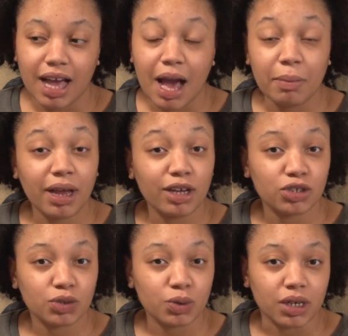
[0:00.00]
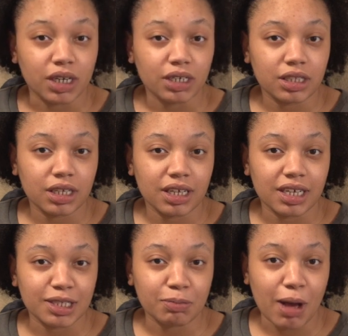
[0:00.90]
I'm not sure. Anything
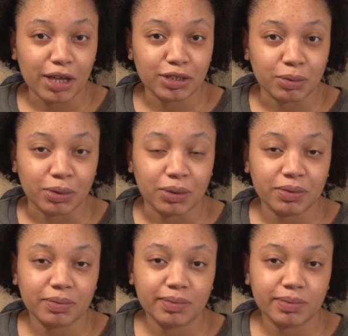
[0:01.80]
is possible.